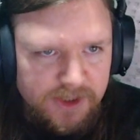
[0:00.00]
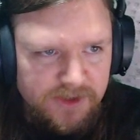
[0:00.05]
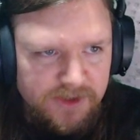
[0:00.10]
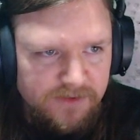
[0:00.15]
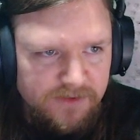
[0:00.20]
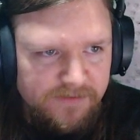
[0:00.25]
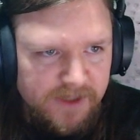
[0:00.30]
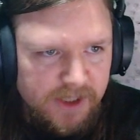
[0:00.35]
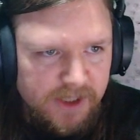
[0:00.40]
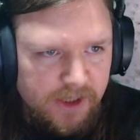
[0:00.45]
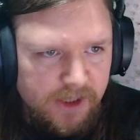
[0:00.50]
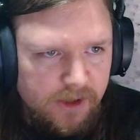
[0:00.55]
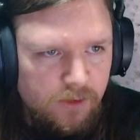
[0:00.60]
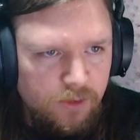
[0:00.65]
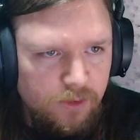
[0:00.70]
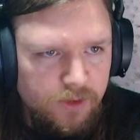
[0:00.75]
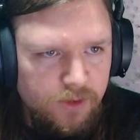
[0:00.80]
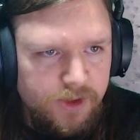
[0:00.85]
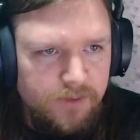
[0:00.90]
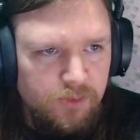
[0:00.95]
of the
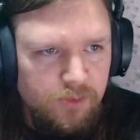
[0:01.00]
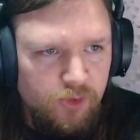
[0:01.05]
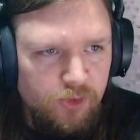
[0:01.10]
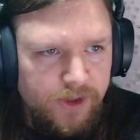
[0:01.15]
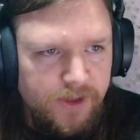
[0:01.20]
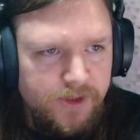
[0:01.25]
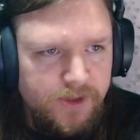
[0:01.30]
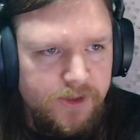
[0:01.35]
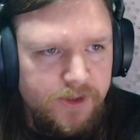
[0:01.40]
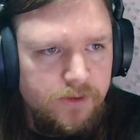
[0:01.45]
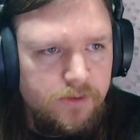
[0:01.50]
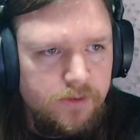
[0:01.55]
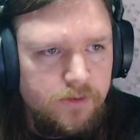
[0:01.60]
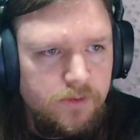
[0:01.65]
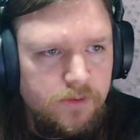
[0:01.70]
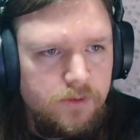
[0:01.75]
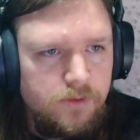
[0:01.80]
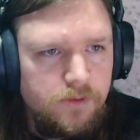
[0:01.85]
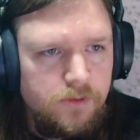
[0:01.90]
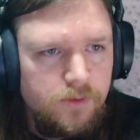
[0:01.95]
old submarines,
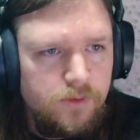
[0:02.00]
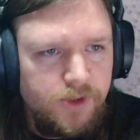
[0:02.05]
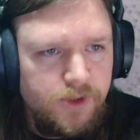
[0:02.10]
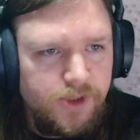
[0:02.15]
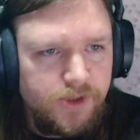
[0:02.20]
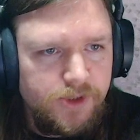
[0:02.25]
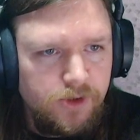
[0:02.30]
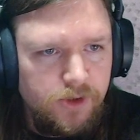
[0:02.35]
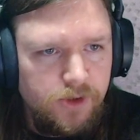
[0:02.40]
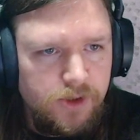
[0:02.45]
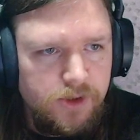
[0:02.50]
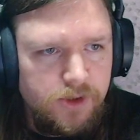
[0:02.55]
which is good.